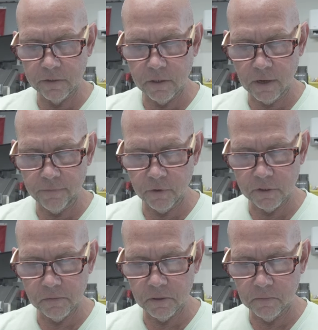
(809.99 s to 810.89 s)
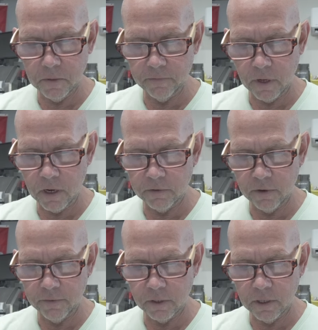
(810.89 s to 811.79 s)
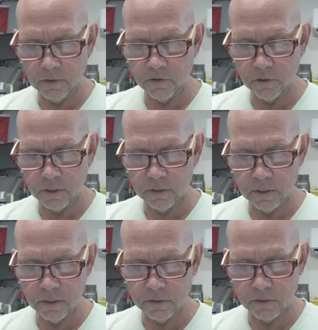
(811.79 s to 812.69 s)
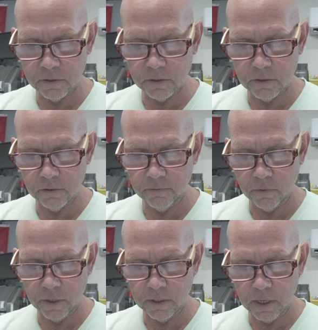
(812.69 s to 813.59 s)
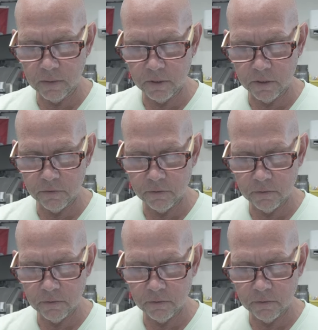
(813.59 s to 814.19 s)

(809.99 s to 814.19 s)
Do not forcibly remove the hard drive enclosure and disk to avoid damage.